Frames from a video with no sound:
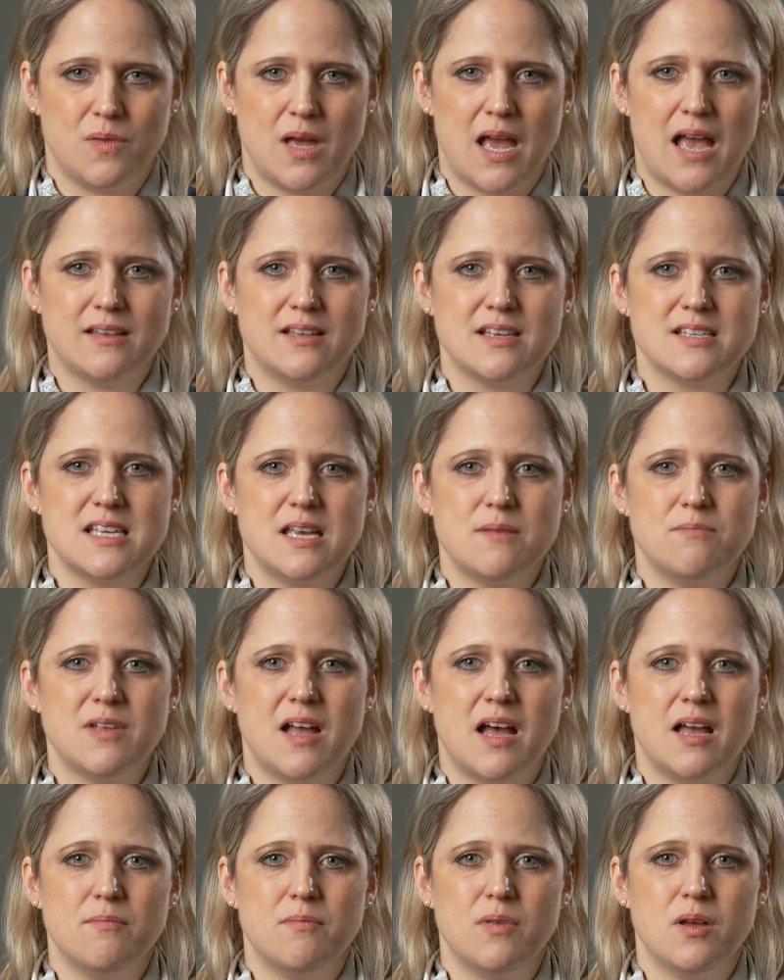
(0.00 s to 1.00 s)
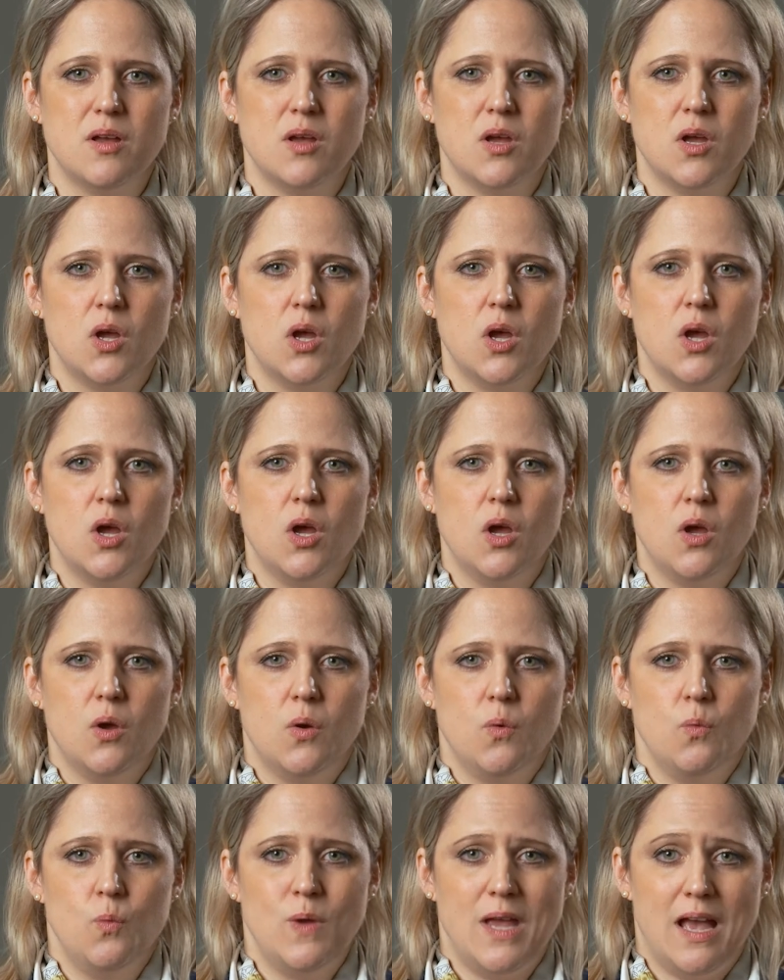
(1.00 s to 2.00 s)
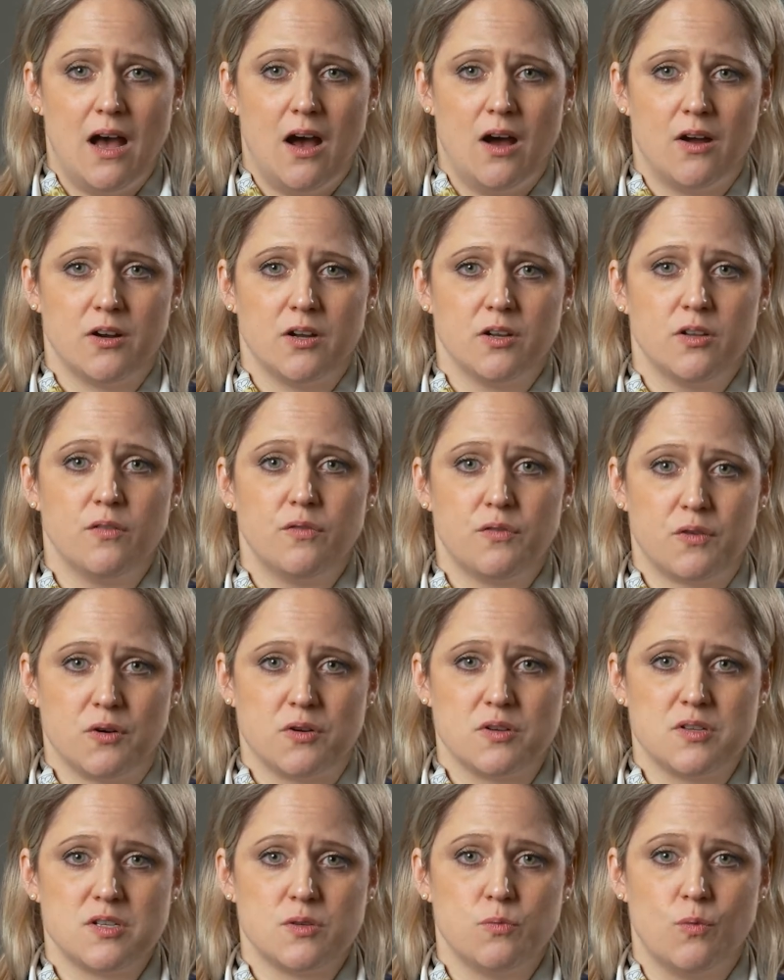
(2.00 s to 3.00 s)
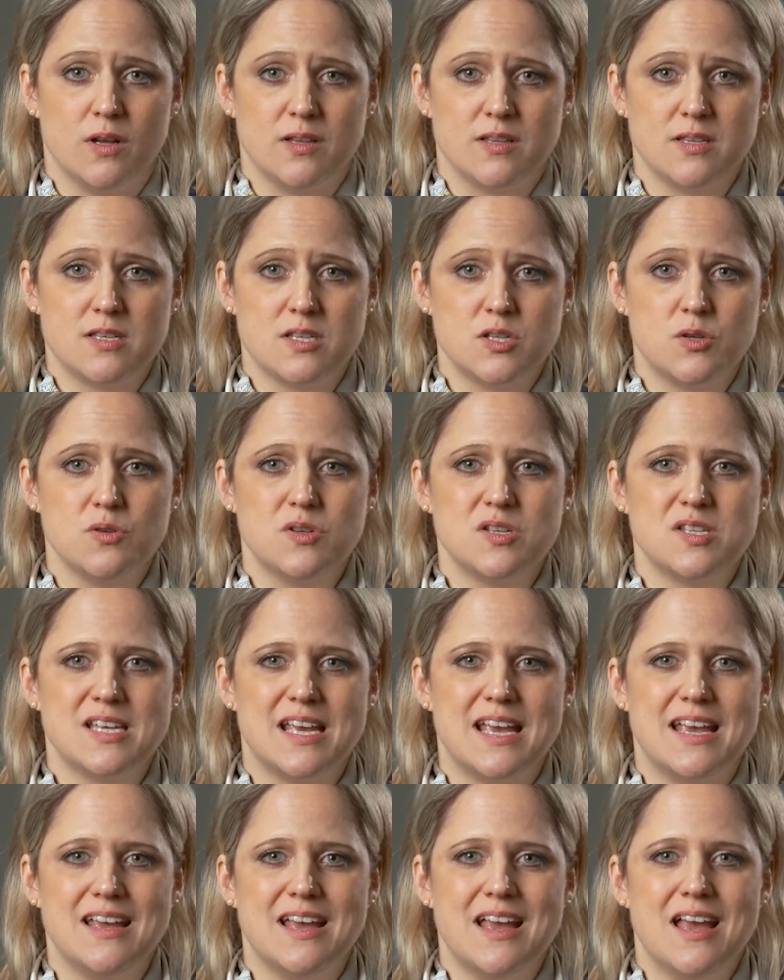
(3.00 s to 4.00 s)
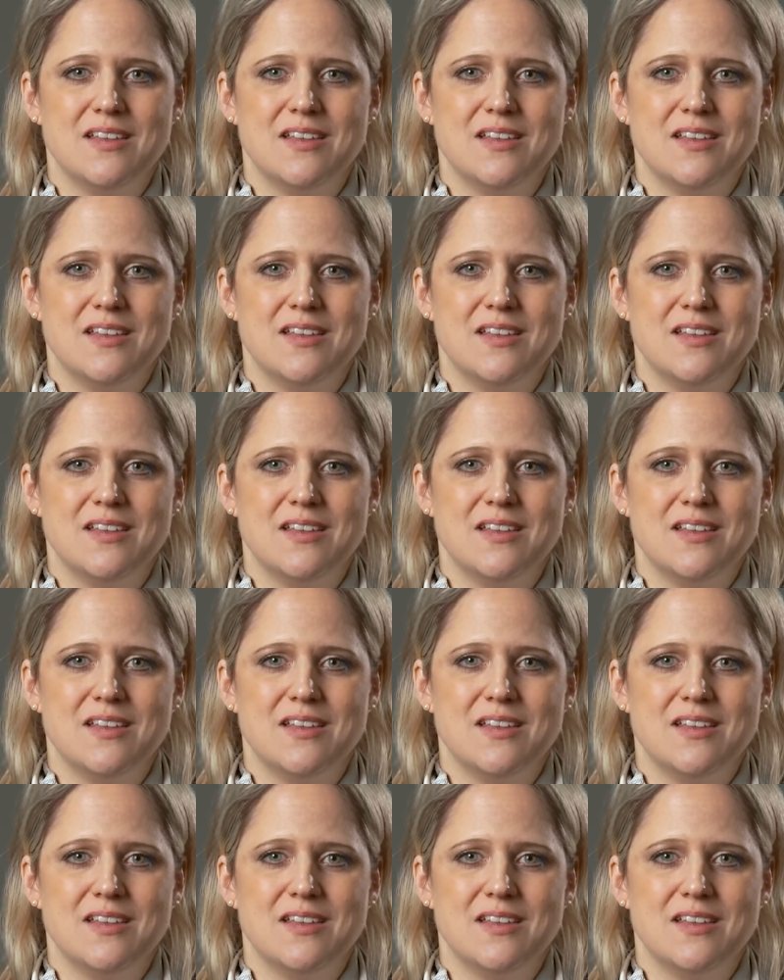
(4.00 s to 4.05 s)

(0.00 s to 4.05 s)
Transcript: At the same time, we are the first ones to say